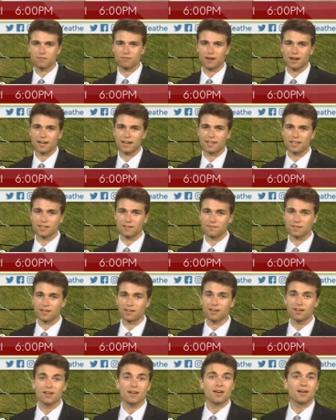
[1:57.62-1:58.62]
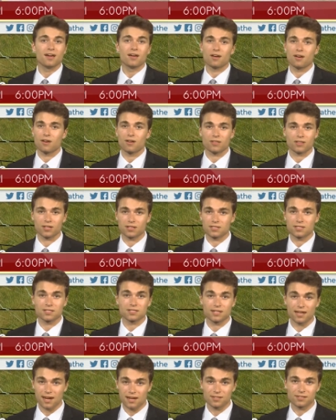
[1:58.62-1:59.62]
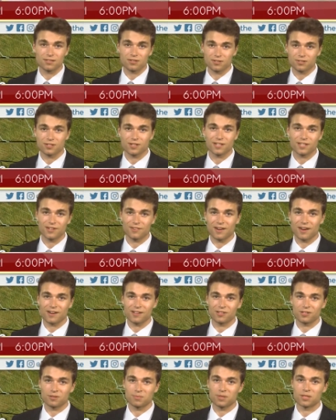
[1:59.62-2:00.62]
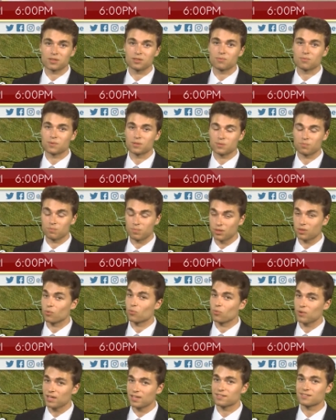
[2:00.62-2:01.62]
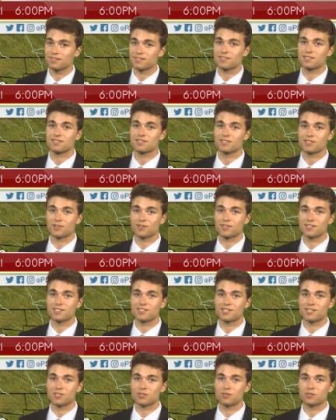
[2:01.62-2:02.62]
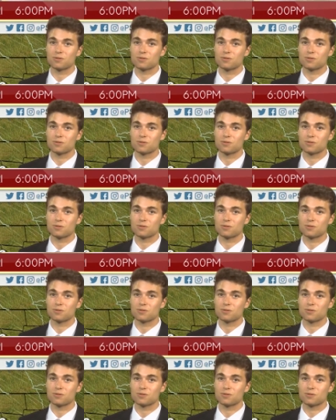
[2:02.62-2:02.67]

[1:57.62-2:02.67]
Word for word: Friday evening, the skies start to clear out a little bit, but, the winds still continue